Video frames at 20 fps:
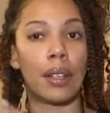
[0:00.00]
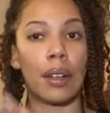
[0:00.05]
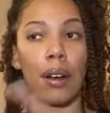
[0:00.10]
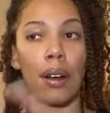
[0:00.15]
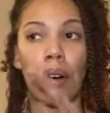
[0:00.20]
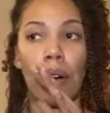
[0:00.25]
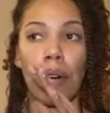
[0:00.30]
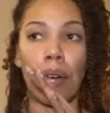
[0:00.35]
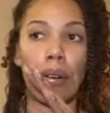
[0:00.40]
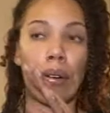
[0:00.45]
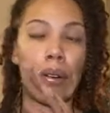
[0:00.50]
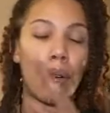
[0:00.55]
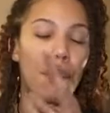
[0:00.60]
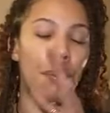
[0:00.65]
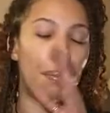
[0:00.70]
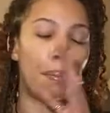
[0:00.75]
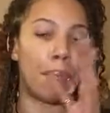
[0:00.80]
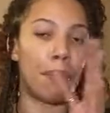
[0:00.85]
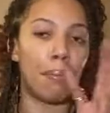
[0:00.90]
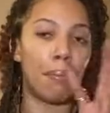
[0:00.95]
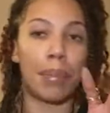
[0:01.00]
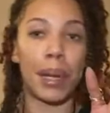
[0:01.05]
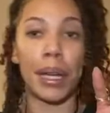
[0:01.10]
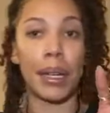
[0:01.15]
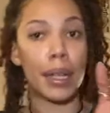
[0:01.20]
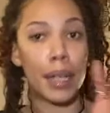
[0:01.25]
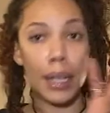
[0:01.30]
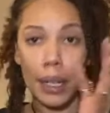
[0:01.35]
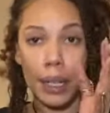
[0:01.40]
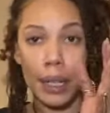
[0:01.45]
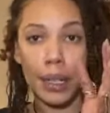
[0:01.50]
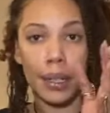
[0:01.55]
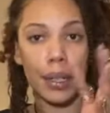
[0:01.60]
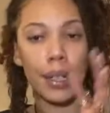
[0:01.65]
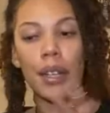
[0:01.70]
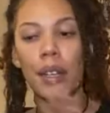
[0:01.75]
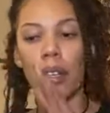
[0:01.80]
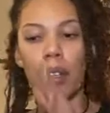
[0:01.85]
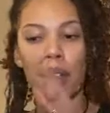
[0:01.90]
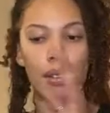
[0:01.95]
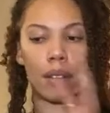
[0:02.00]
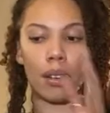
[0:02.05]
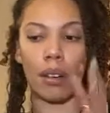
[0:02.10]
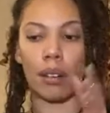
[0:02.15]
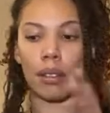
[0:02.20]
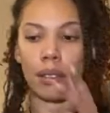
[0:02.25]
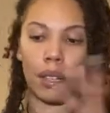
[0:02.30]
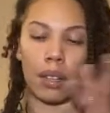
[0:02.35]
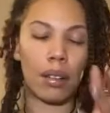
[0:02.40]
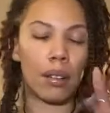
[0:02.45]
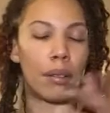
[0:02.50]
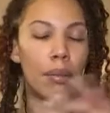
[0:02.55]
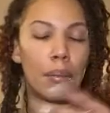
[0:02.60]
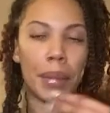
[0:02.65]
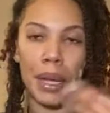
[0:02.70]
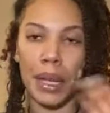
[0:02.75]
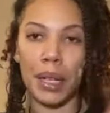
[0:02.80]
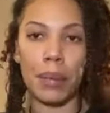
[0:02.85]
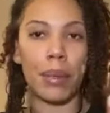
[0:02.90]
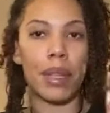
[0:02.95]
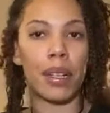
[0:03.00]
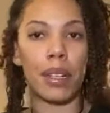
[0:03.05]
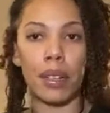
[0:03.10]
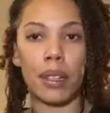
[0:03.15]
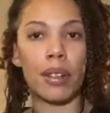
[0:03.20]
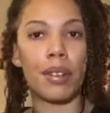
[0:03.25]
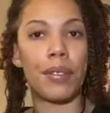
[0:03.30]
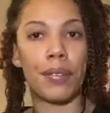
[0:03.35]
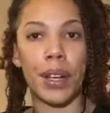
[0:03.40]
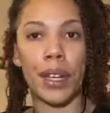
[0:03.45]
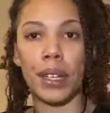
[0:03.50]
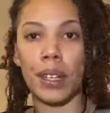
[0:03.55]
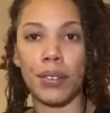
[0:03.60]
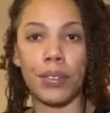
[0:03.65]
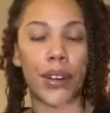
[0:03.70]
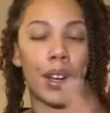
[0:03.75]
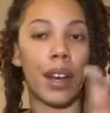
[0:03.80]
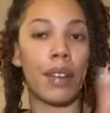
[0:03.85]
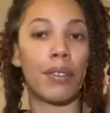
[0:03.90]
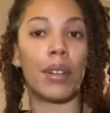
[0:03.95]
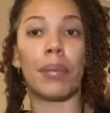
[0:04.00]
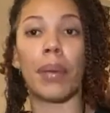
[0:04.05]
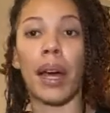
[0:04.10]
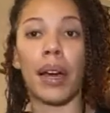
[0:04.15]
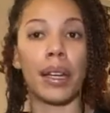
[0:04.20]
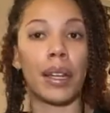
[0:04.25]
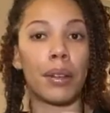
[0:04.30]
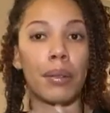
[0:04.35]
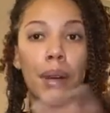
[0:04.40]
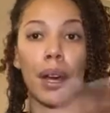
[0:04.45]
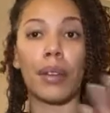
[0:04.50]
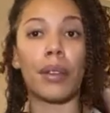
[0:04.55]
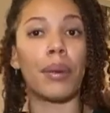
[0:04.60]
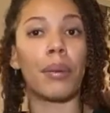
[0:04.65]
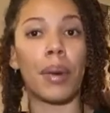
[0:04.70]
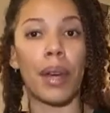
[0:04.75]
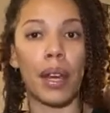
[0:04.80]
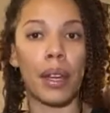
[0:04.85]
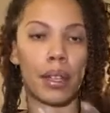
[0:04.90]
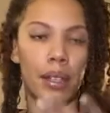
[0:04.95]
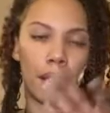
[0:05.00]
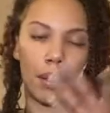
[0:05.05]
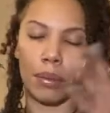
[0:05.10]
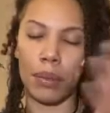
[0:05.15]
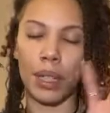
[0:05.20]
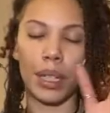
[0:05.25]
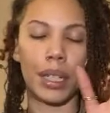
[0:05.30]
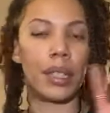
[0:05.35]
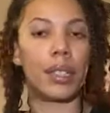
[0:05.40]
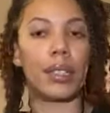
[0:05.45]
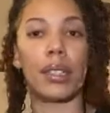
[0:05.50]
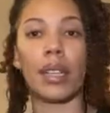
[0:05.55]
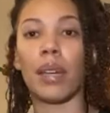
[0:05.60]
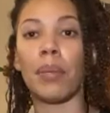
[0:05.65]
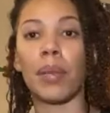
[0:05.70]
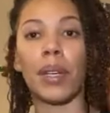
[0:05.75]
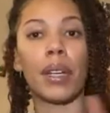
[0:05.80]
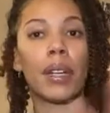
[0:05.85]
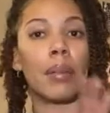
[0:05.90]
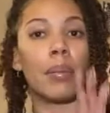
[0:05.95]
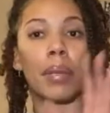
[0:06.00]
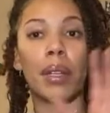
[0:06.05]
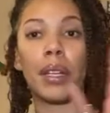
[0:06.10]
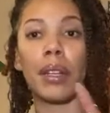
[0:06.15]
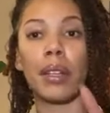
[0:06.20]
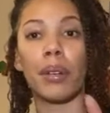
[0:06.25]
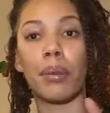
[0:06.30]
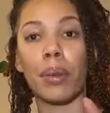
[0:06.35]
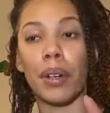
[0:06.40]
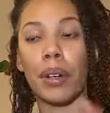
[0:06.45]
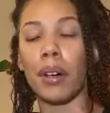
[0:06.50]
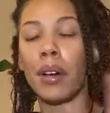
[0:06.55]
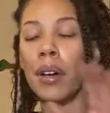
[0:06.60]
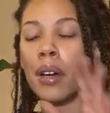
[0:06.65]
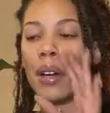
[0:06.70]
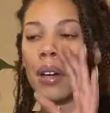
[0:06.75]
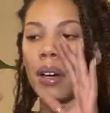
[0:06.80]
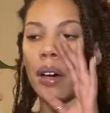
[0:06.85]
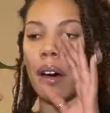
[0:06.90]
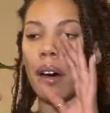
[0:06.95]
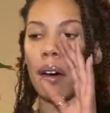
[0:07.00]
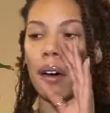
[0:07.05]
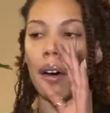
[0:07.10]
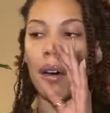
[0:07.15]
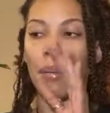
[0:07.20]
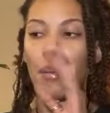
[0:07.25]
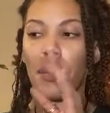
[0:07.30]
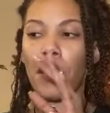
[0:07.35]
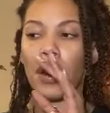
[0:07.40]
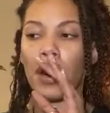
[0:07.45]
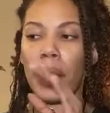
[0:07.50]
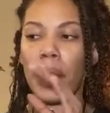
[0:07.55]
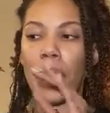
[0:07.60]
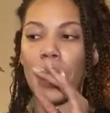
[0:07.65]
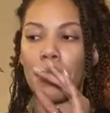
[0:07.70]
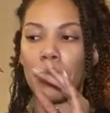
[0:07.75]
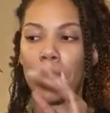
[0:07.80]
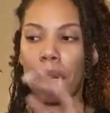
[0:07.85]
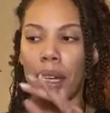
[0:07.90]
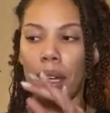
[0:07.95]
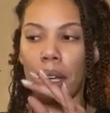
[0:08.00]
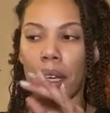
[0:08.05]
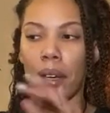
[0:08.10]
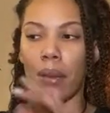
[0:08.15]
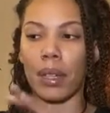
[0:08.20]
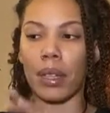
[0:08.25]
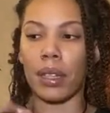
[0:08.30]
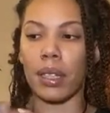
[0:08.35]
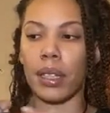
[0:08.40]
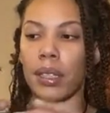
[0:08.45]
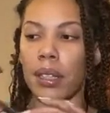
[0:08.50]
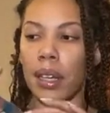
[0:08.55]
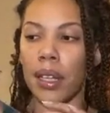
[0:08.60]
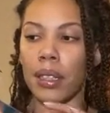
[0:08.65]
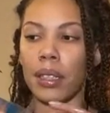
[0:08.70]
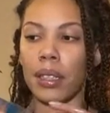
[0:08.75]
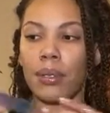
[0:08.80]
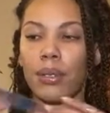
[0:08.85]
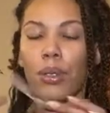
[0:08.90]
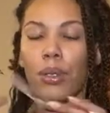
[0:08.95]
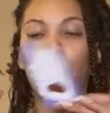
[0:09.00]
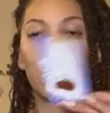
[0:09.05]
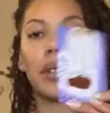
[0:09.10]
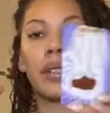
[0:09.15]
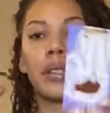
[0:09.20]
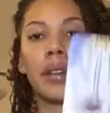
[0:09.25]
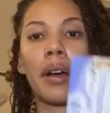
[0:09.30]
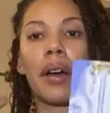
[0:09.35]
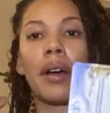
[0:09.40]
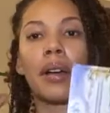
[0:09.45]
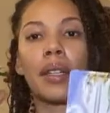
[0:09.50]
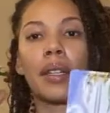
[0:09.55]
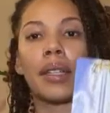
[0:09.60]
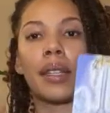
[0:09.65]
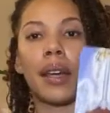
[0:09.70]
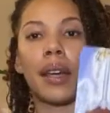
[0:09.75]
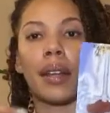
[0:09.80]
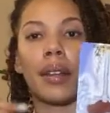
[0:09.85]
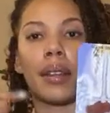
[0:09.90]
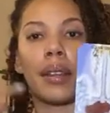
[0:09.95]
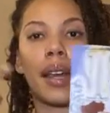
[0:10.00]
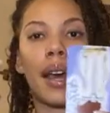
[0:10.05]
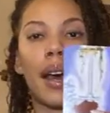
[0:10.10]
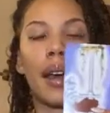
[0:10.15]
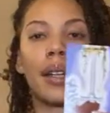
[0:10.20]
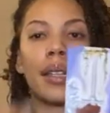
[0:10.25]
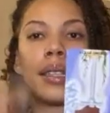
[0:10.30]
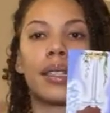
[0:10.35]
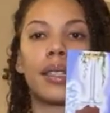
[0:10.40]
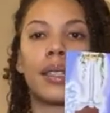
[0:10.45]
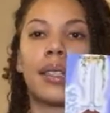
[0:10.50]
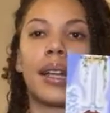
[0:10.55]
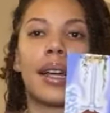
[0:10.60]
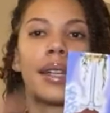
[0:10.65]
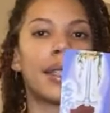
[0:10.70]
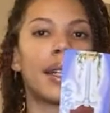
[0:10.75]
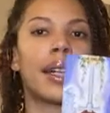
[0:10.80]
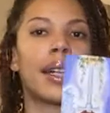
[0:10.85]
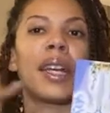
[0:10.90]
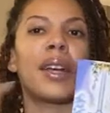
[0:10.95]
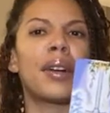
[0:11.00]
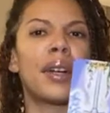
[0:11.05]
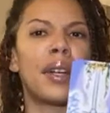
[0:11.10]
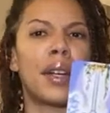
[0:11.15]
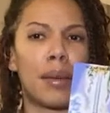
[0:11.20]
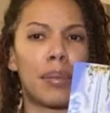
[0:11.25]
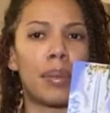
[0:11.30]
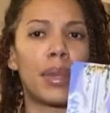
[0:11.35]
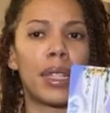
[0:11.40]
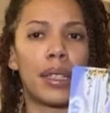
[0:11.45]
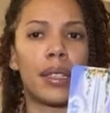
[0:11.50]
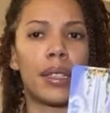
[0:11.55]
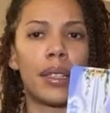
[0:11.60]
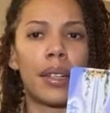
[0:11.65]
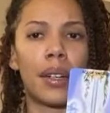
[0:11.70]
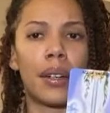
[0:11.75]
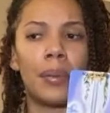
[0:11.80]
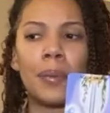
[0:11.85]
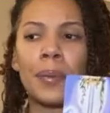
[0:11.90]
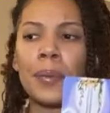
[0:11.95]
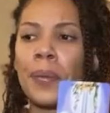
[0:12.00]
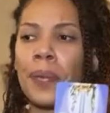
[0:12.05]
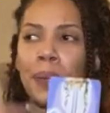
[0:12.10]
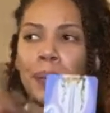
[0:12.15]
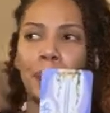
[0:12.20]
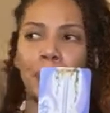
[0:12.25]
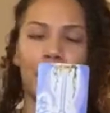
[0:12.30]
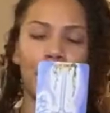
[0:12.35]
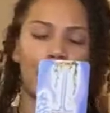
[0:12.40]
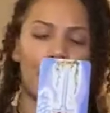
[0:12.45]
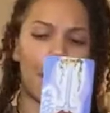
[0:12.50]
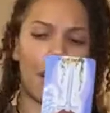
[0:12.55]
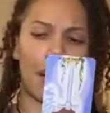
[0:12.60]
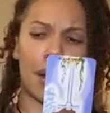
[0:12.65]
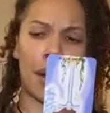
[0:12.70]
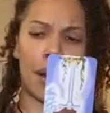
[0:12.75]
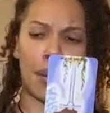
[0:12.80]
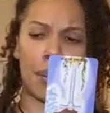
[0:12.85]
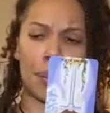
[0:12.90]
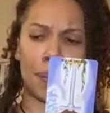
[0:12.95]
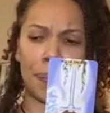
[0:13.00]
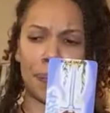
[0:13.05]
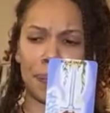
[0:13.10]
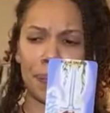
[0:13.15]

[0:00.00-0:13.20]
a whole panini, so money been a little funny for everybody around the way, and we can just keep it completely real. What I am getting with this Ace of Swords card is that's clearing up this year. And